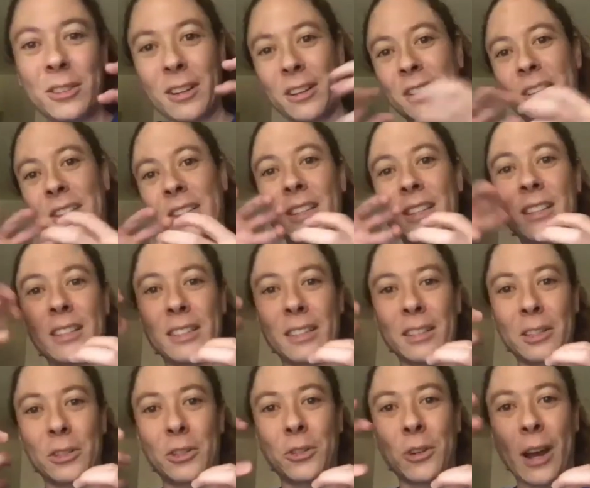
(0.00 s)
to see these
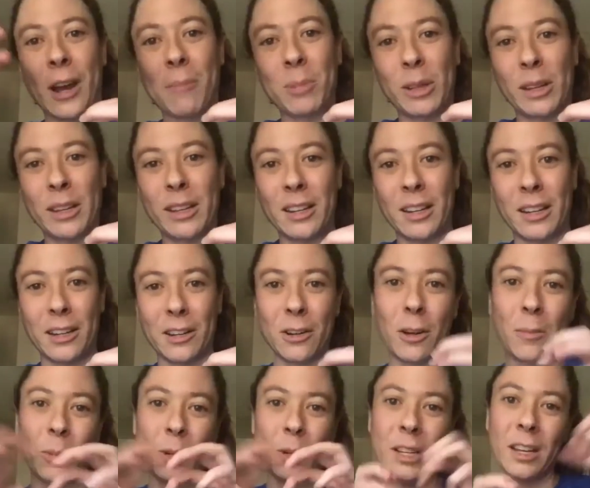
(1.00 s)
extrapolated
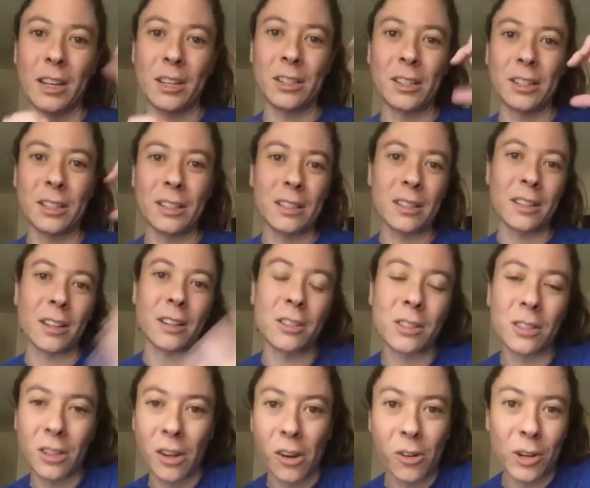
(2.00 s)
interpretations that are
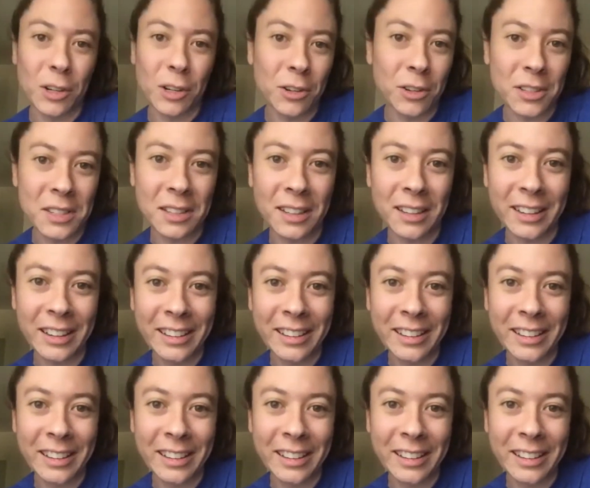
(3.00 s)
so interesting